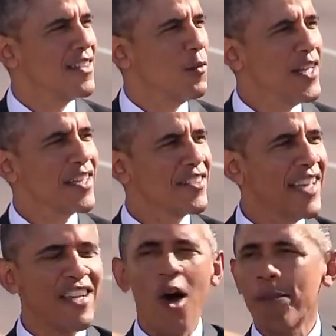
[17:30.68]
We just
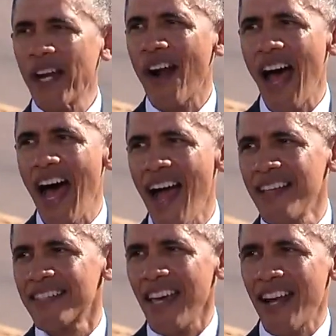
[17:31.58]
need to open our
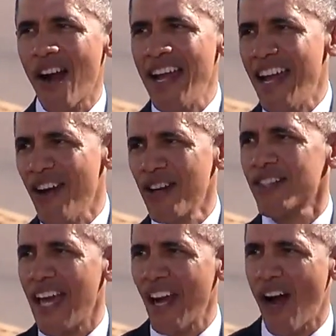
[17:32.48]
eyes and our
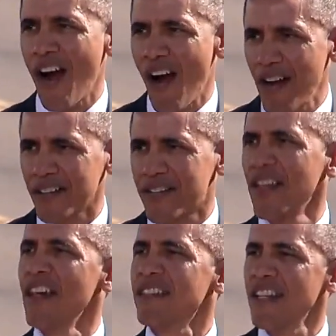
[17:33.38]
ears and our hearts
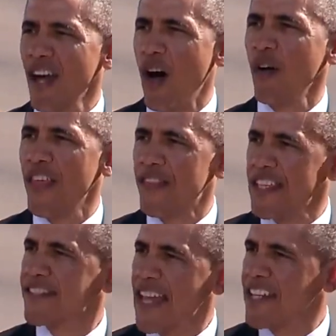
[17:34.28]
to know that
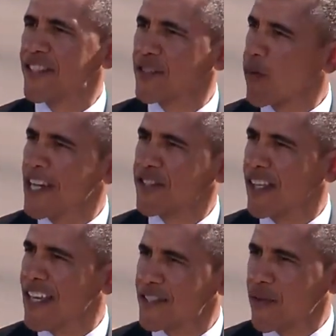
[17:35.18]
this nation's
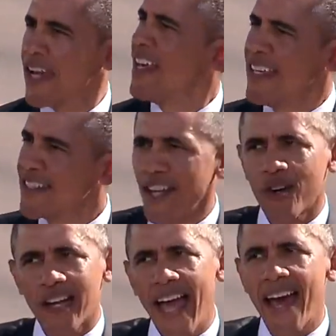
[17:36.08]
racial history
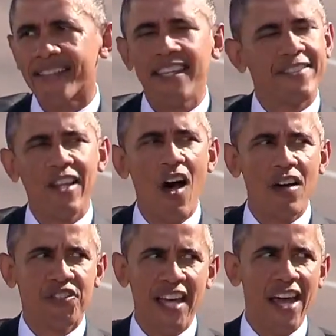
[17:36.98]
still casts its
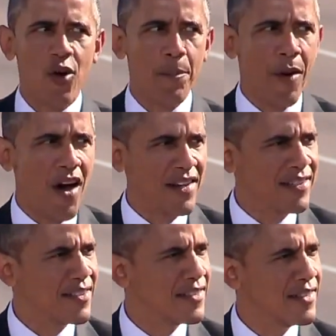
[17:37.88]
long shadow upon
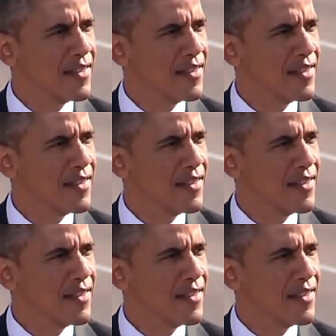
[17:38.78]
us.